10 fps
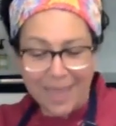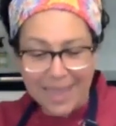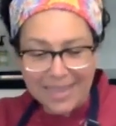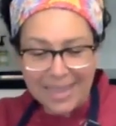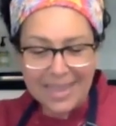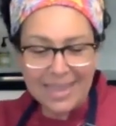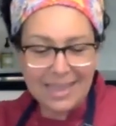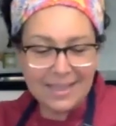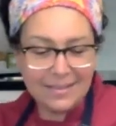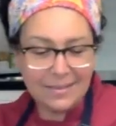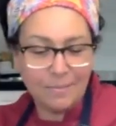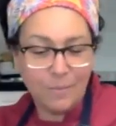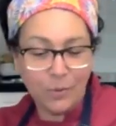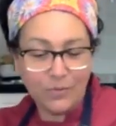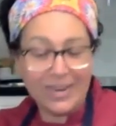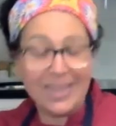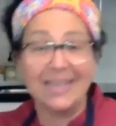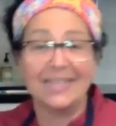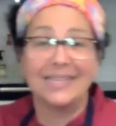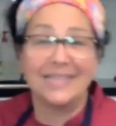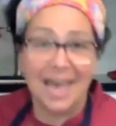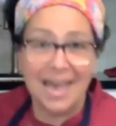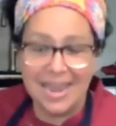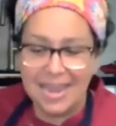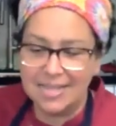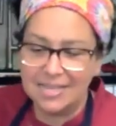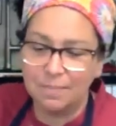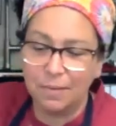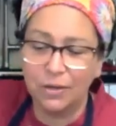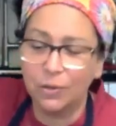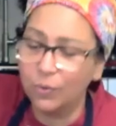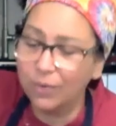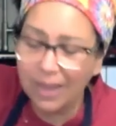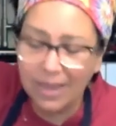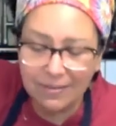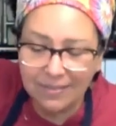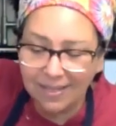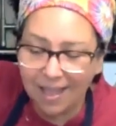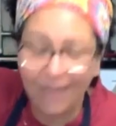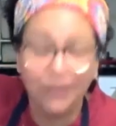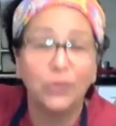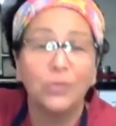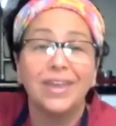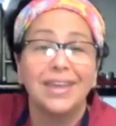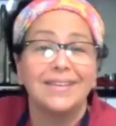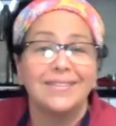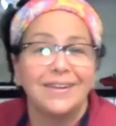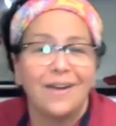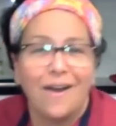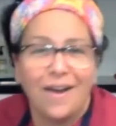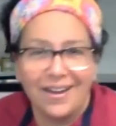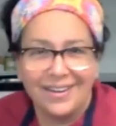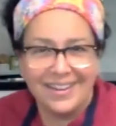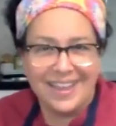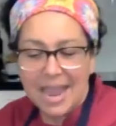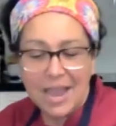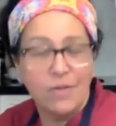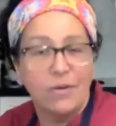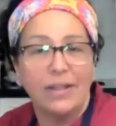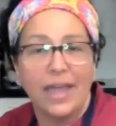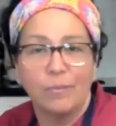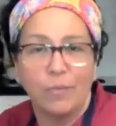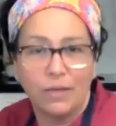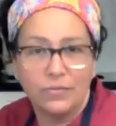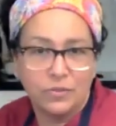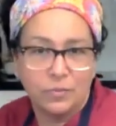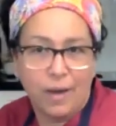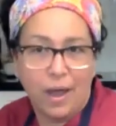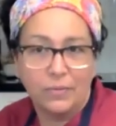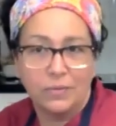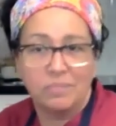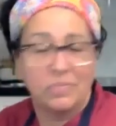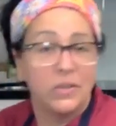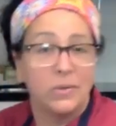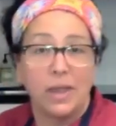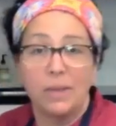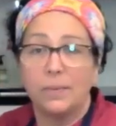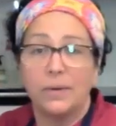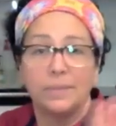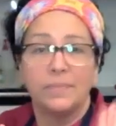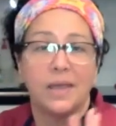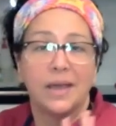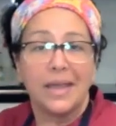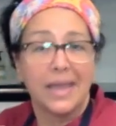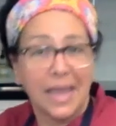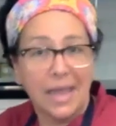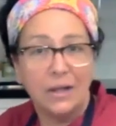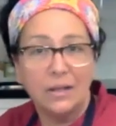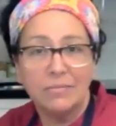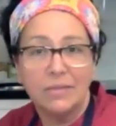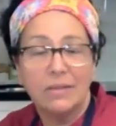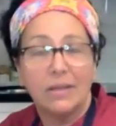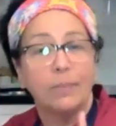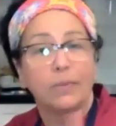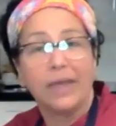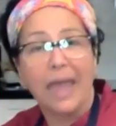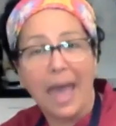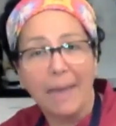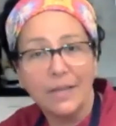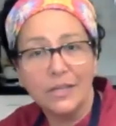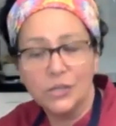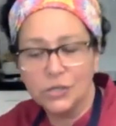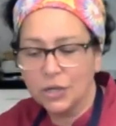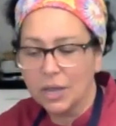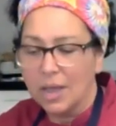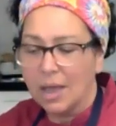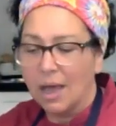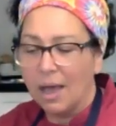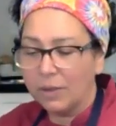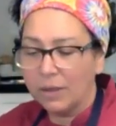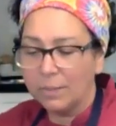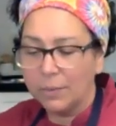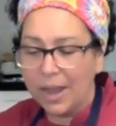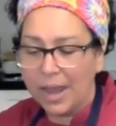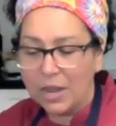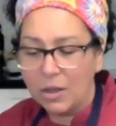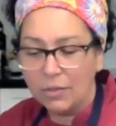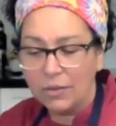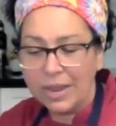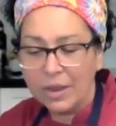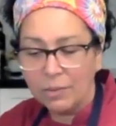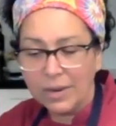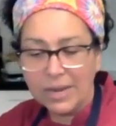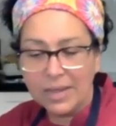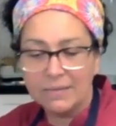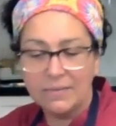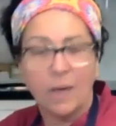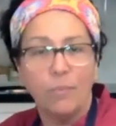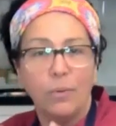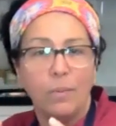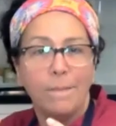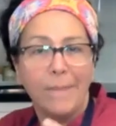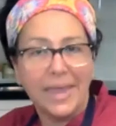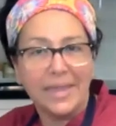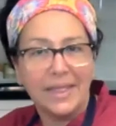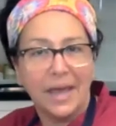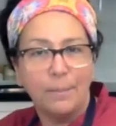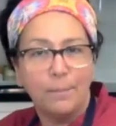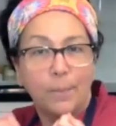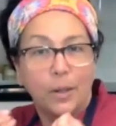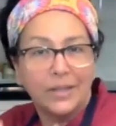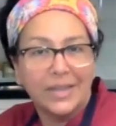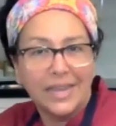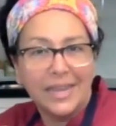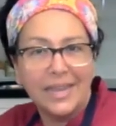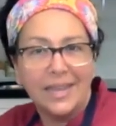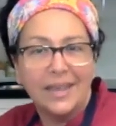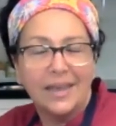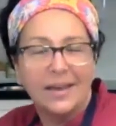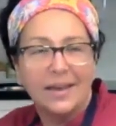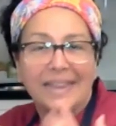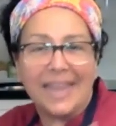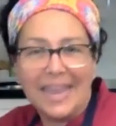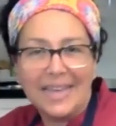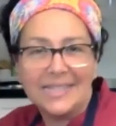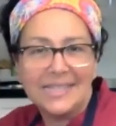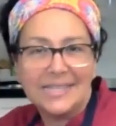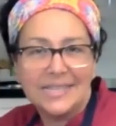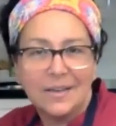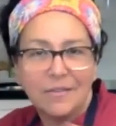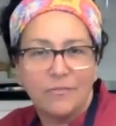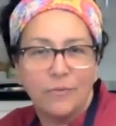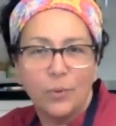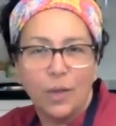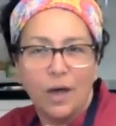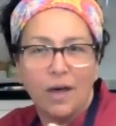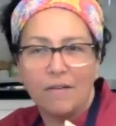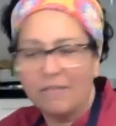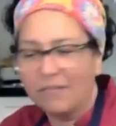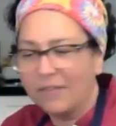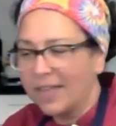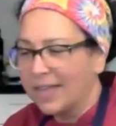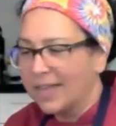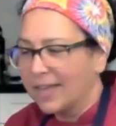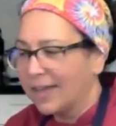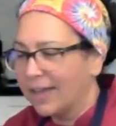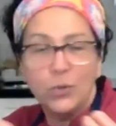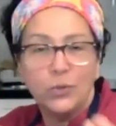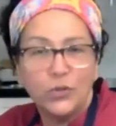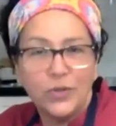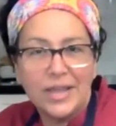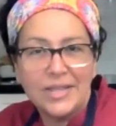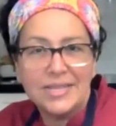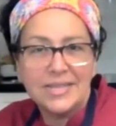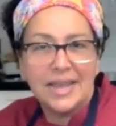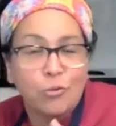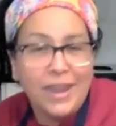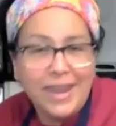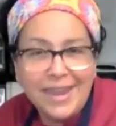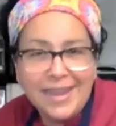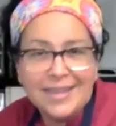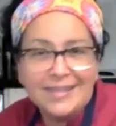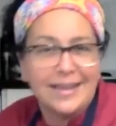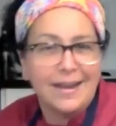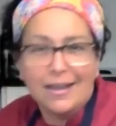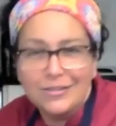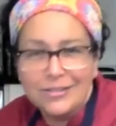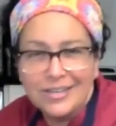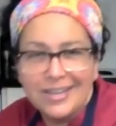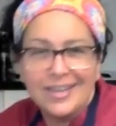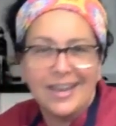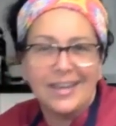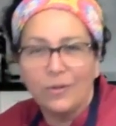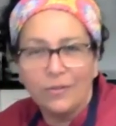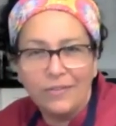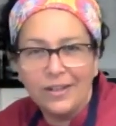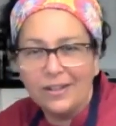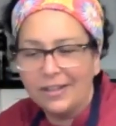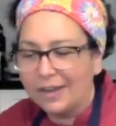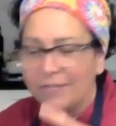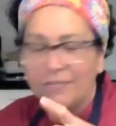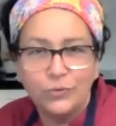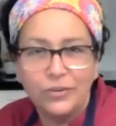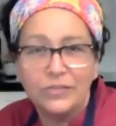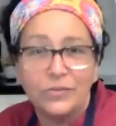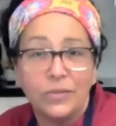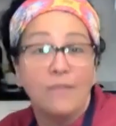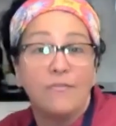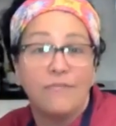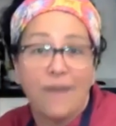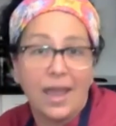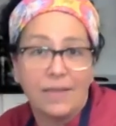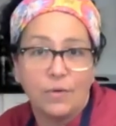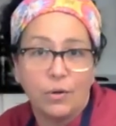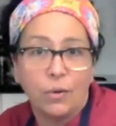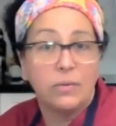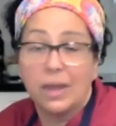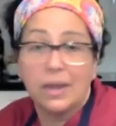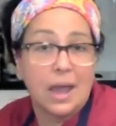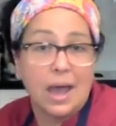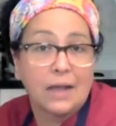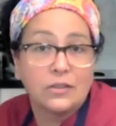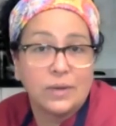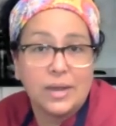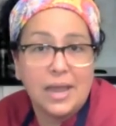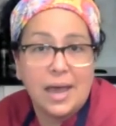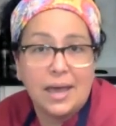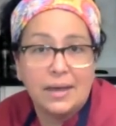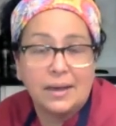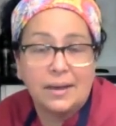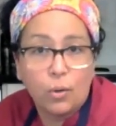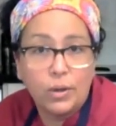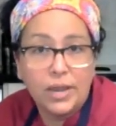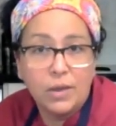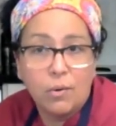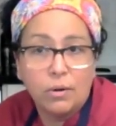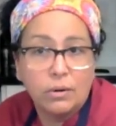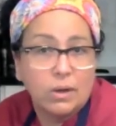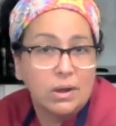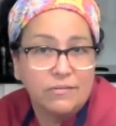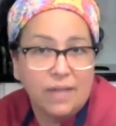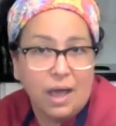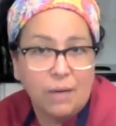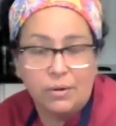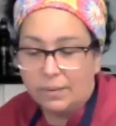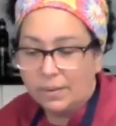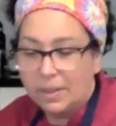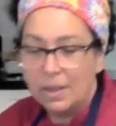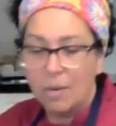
Baking is mostly a science, but cooking is not. Cooking is an art. Say you don't like Brussels sprouts, you can put kale, you can put cabbage, you can put any other ingredients that will make that bulky plant full of nutrients, green, oxygen, chlorophyll, and nutrients, and fiber. You can actually add broccoli or cauliflower,